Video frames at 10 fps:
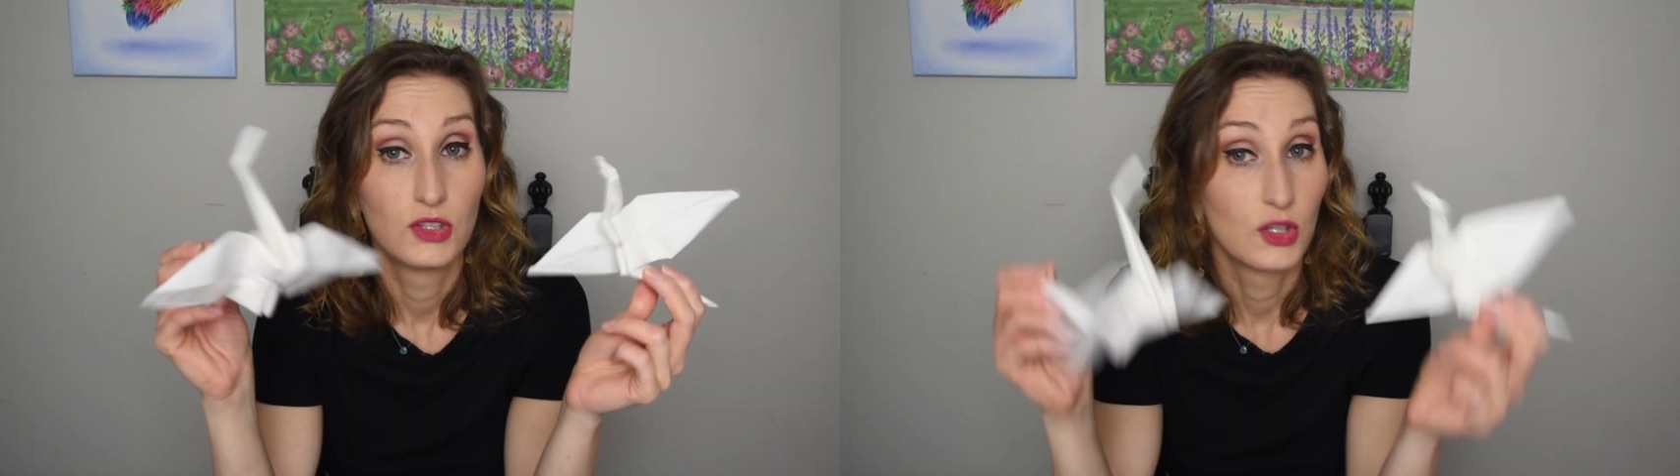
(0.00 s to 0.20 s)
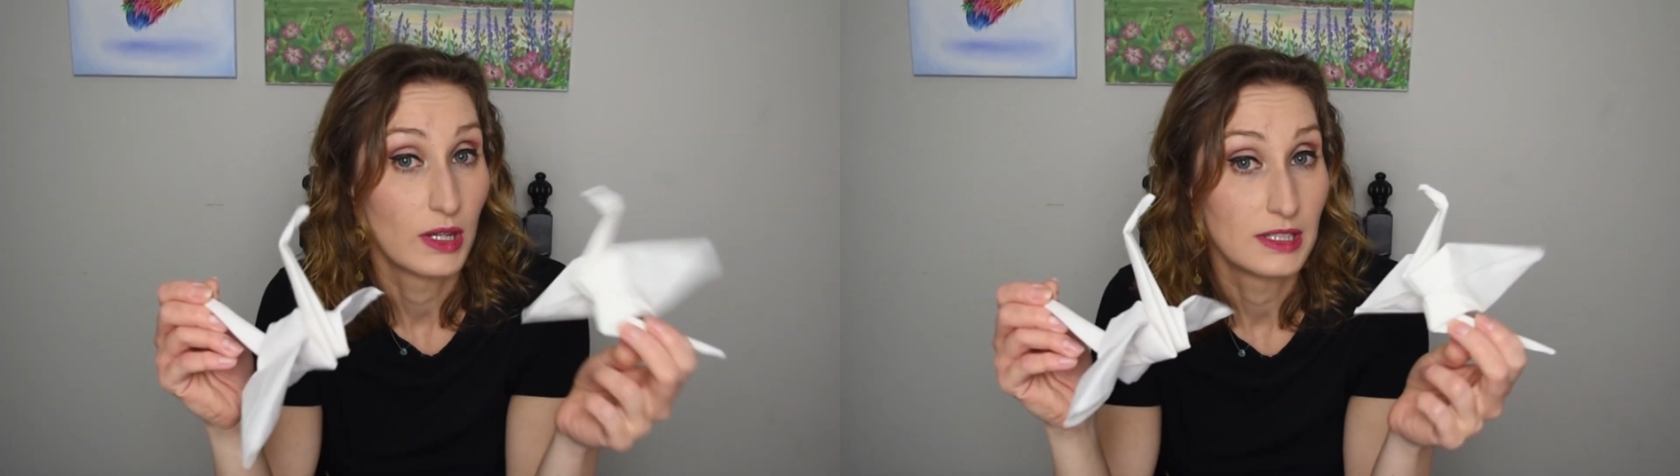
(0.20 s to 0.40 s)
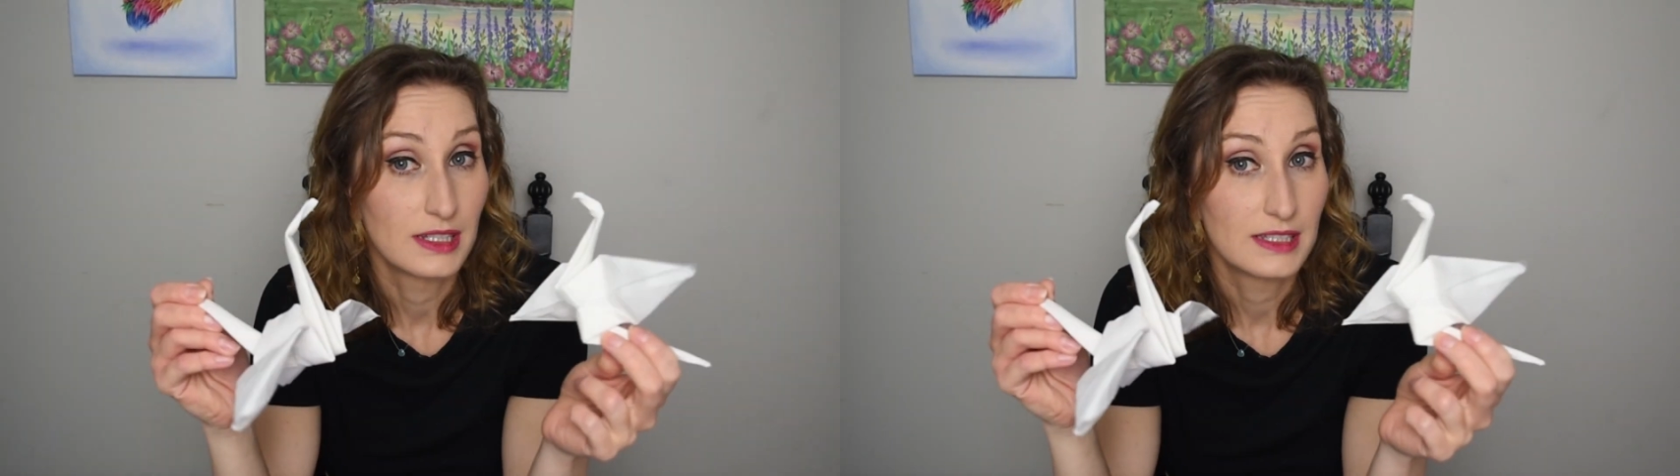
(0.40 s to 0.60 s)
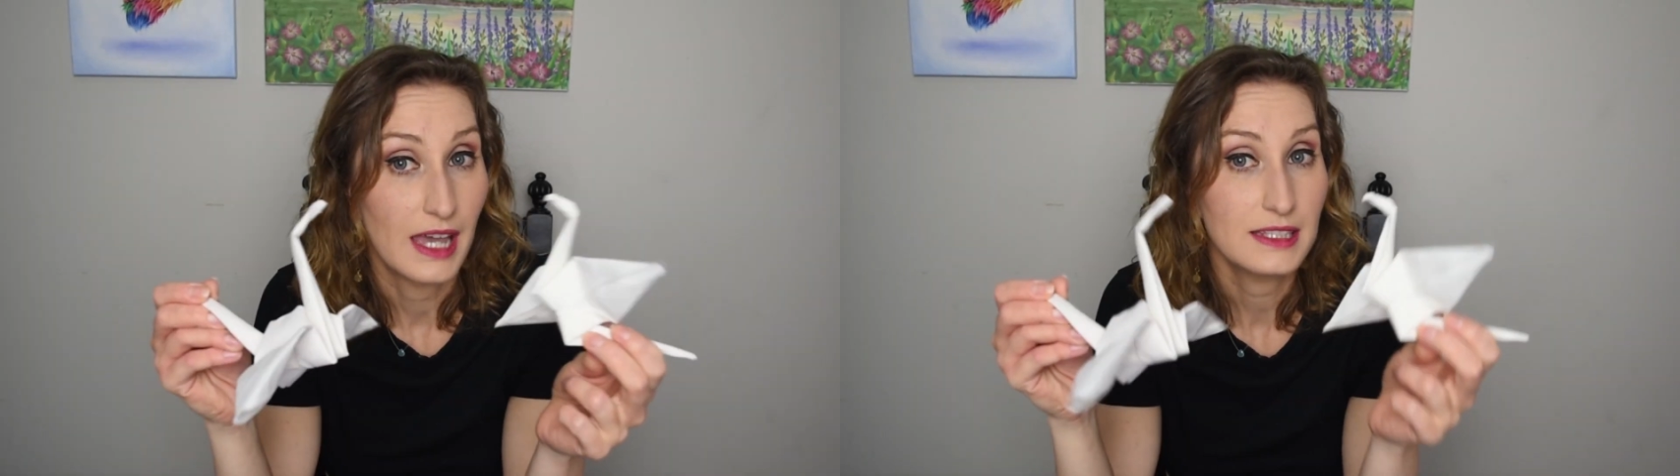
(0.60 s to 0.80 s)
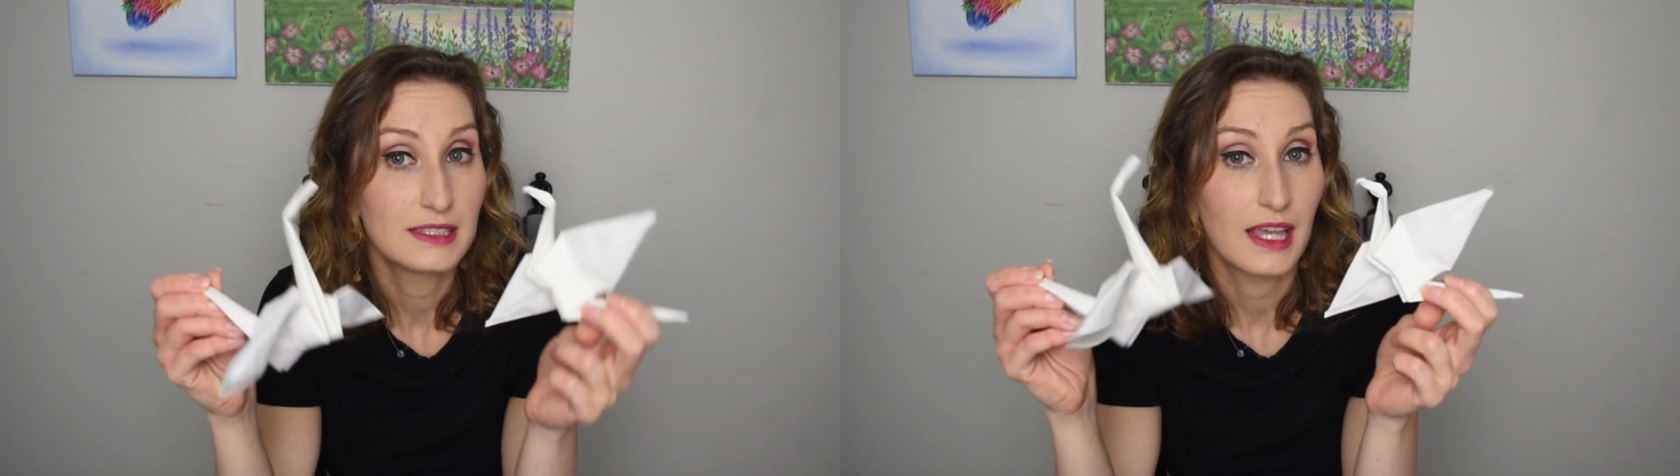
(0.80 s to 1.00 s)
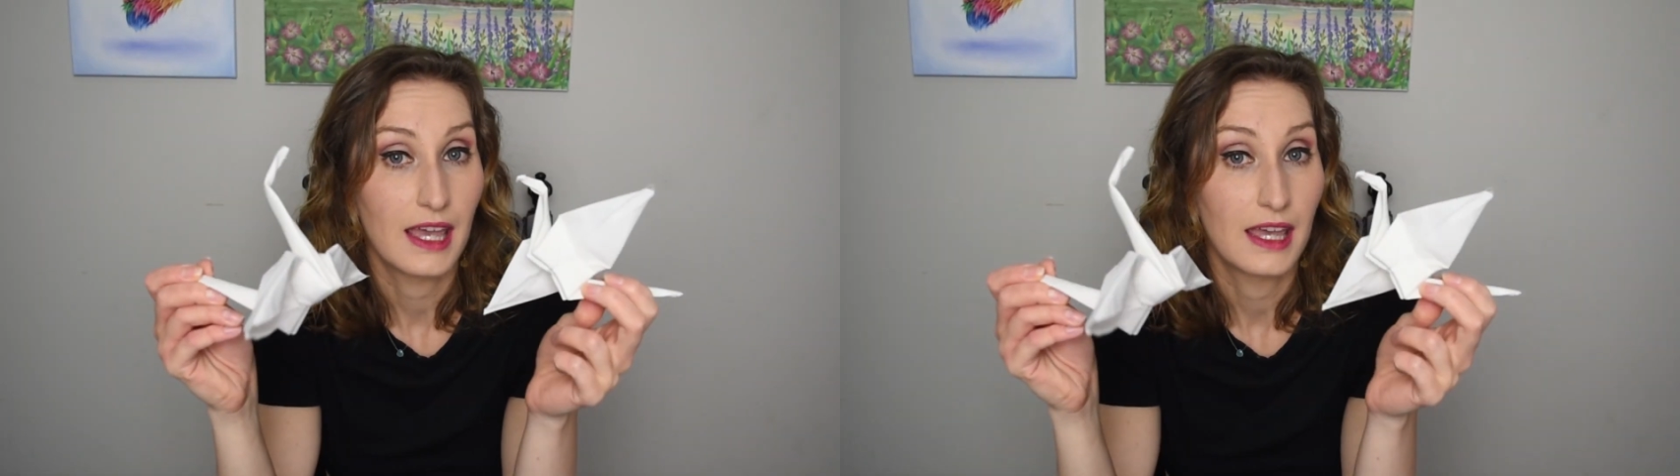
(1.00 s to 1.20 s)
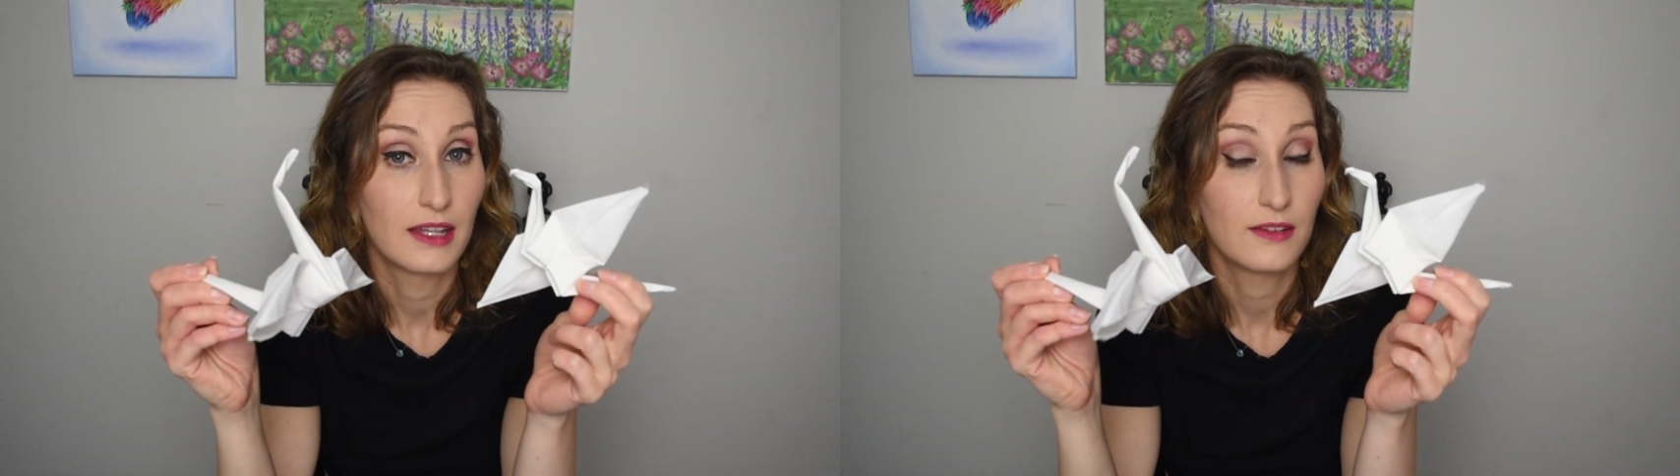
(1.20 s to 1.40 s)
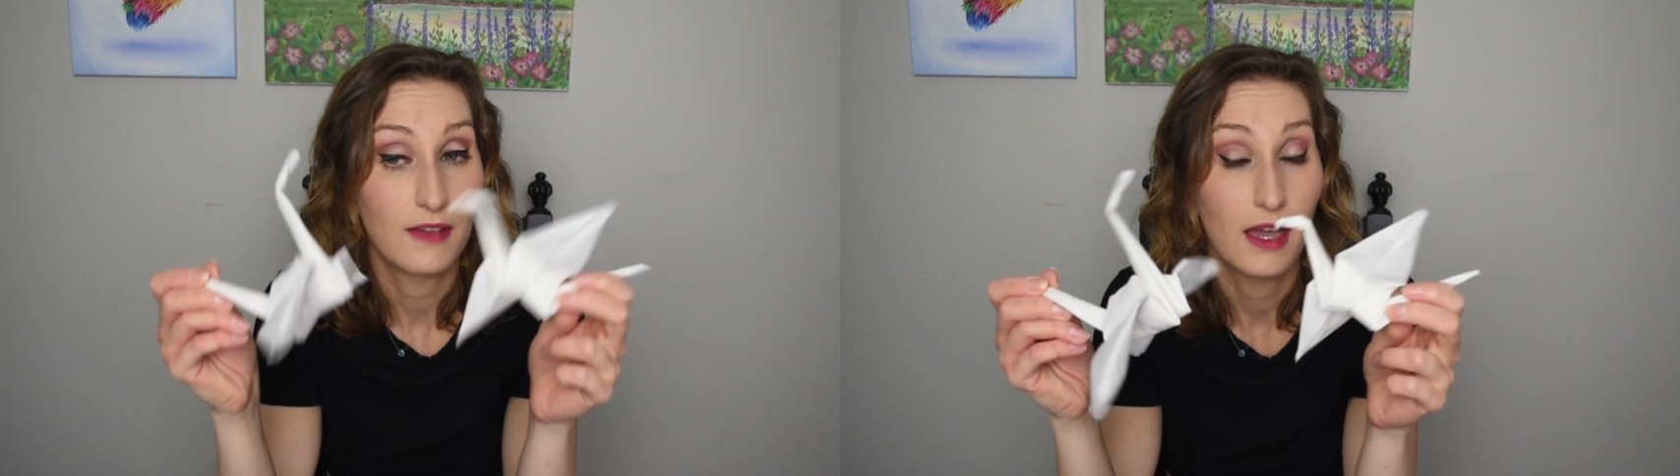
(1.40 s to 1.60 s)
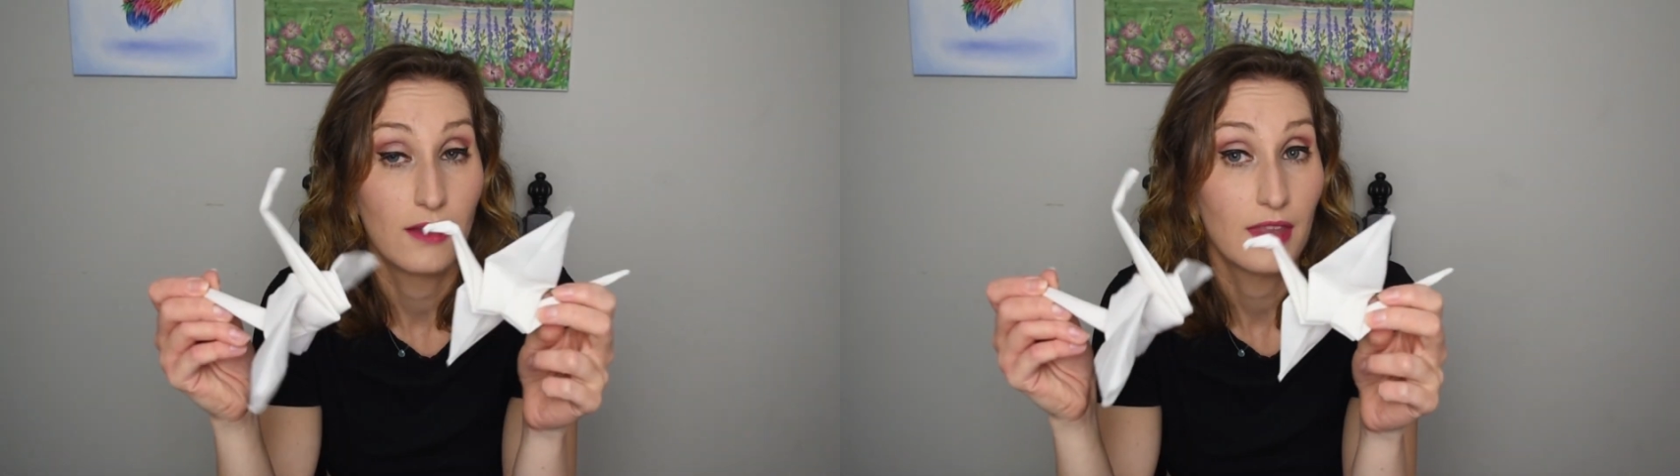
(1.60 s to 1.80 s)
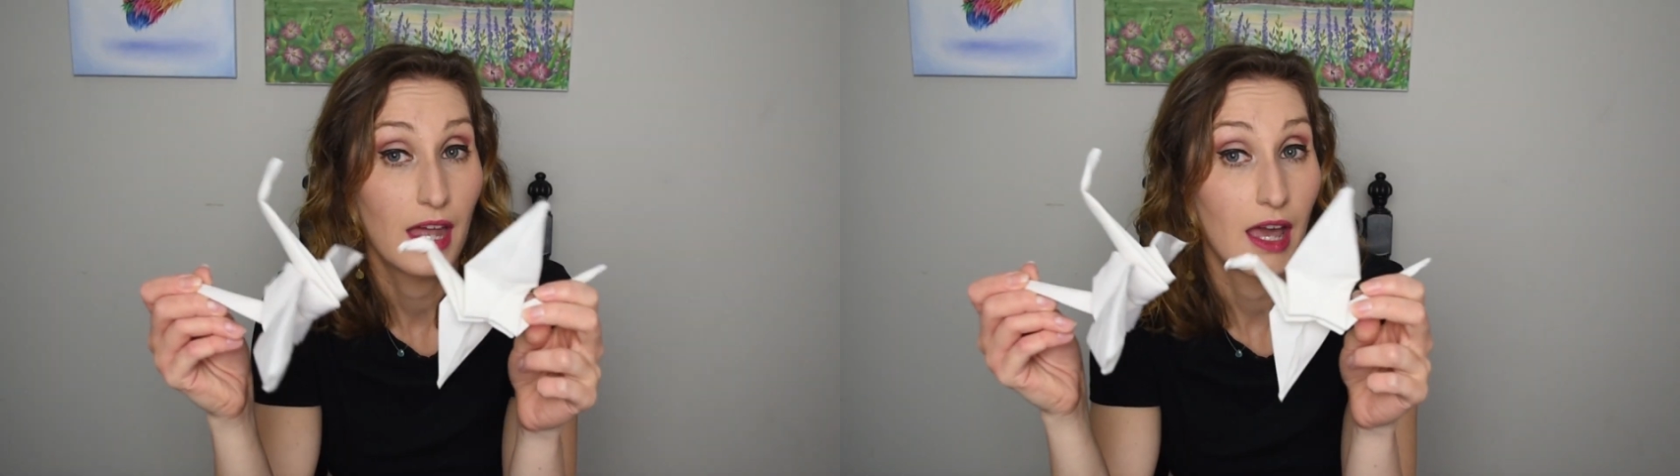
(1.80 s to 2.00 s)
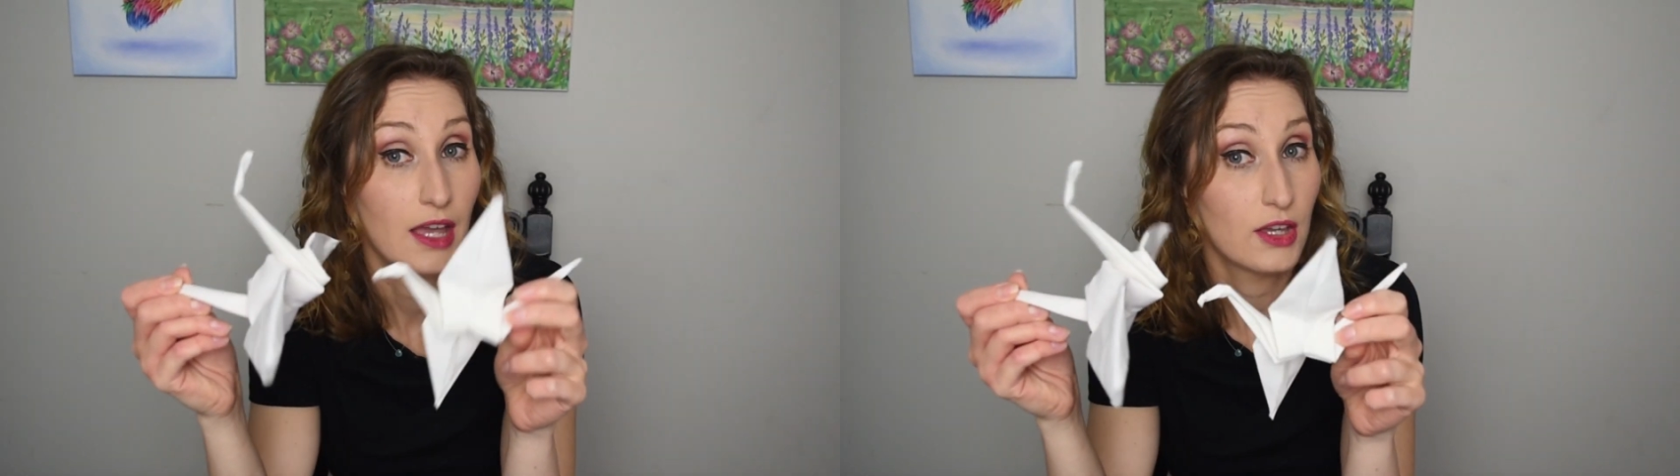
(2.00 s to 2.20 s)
So I did a test and found that I